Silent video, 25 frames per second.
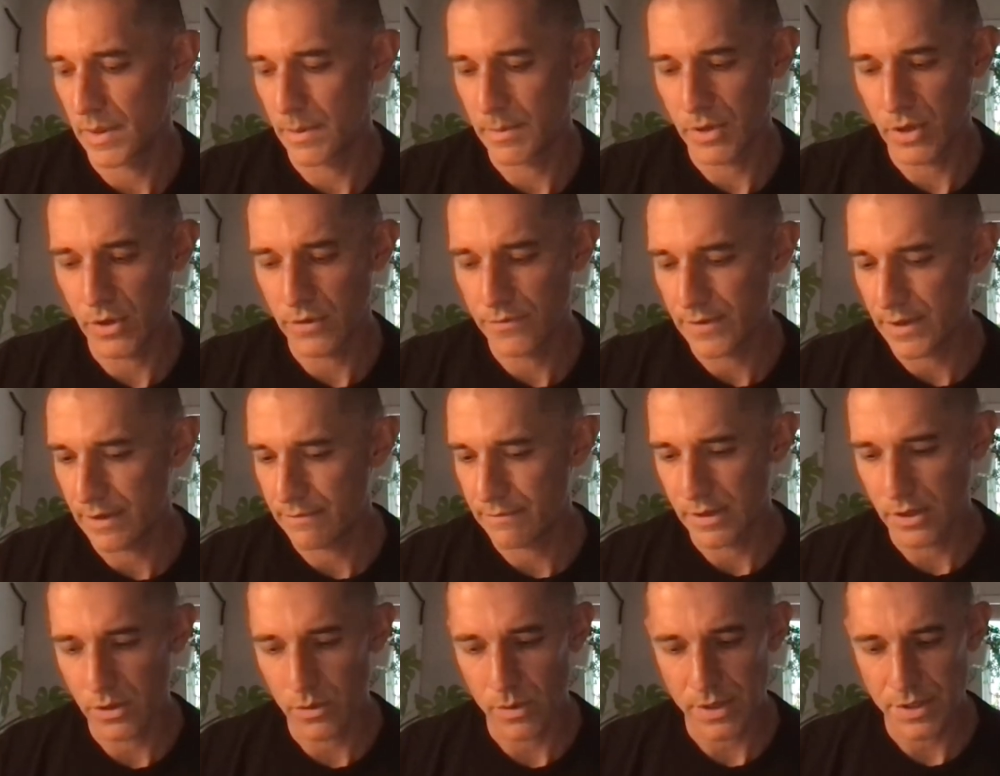me know if you
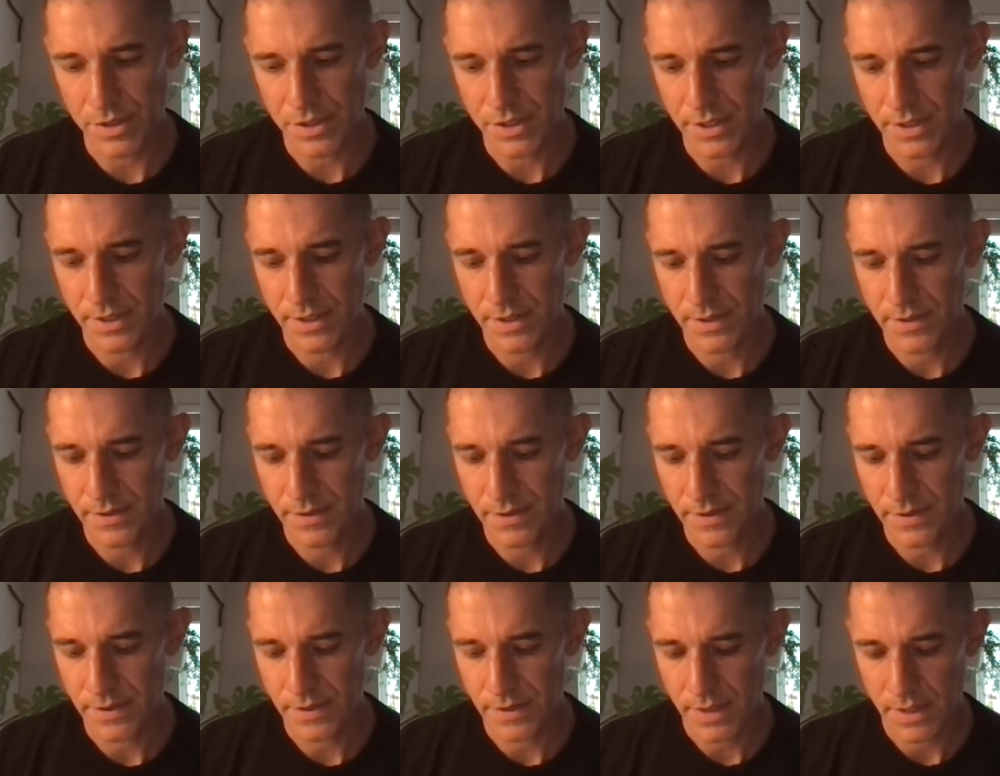have any
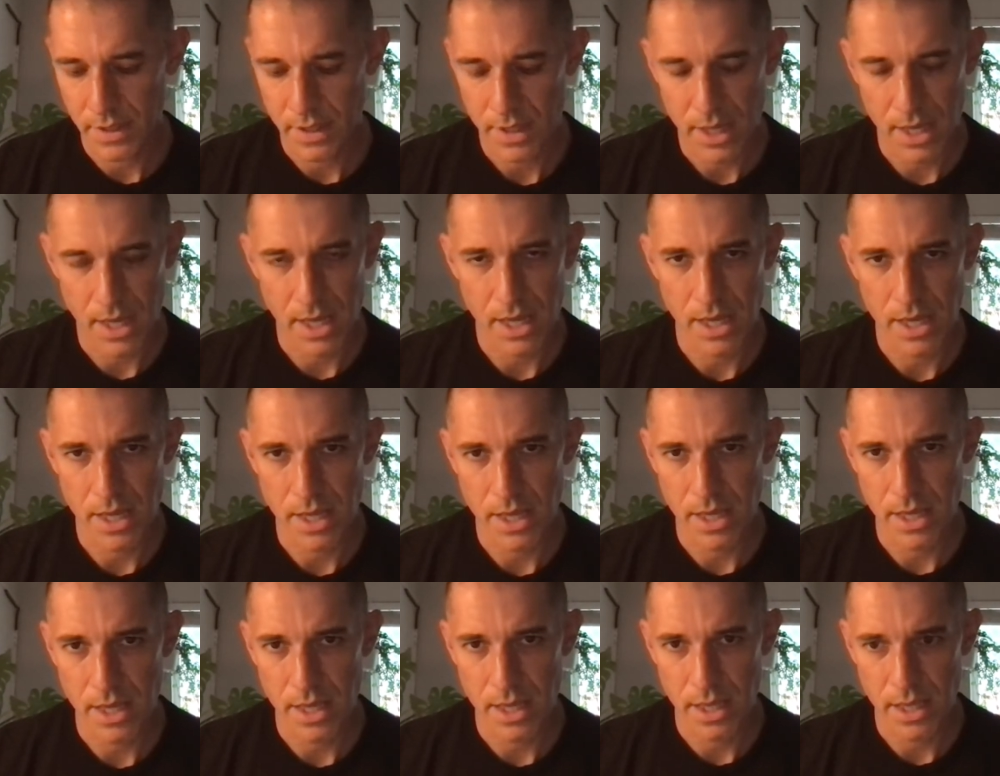questions,
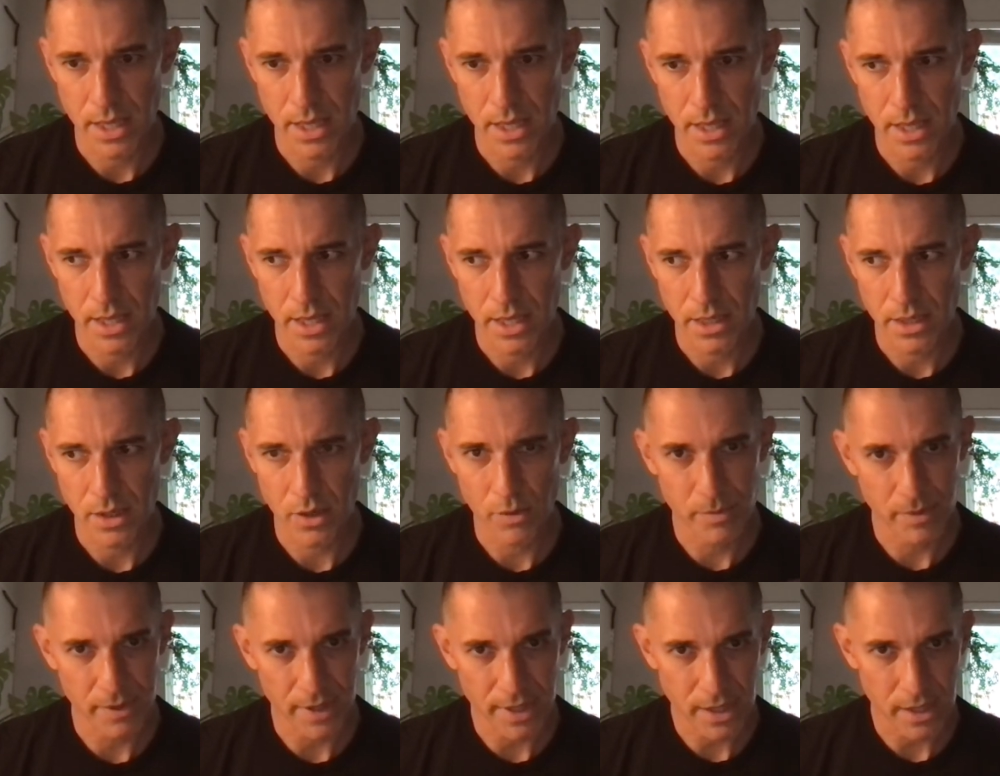and
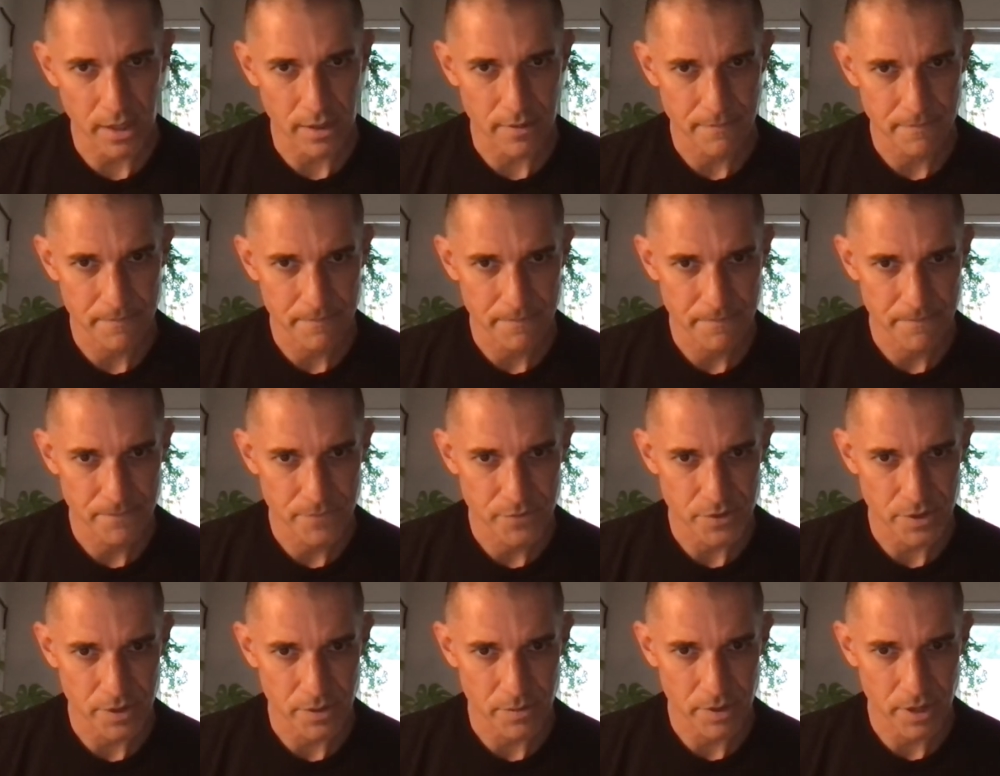I hope you like it.
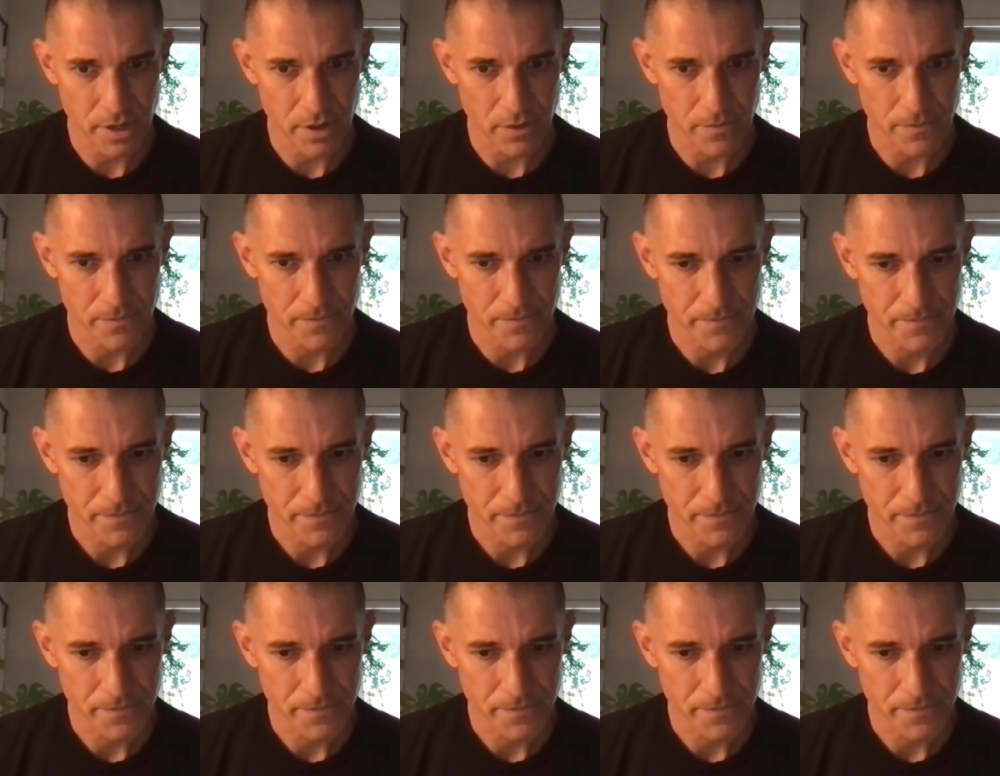So here we go.